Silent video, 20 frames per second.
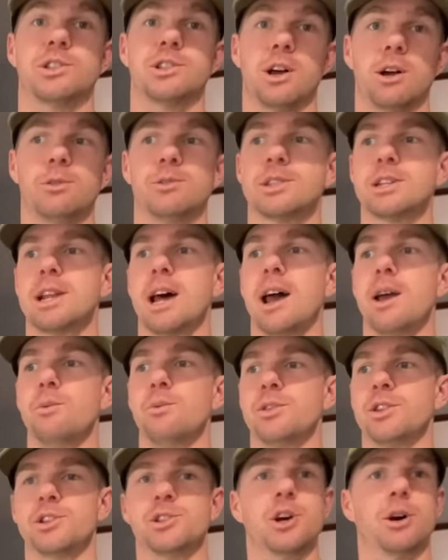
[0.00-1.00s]
sold today
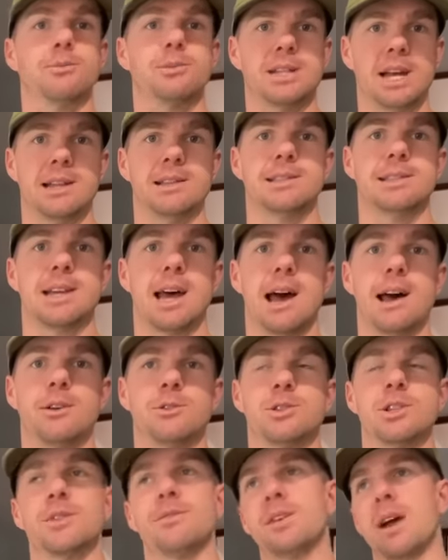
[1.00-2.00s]
with the top 10
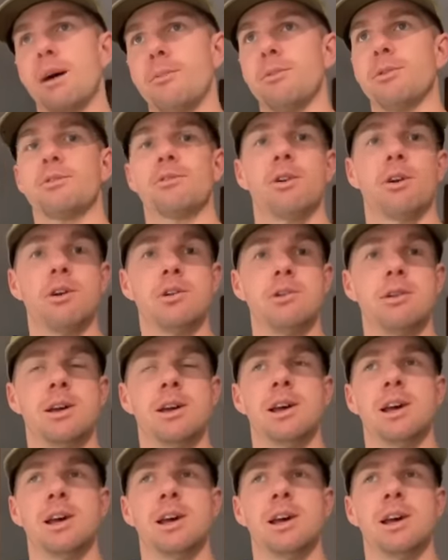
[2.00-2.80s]
sales that have come through.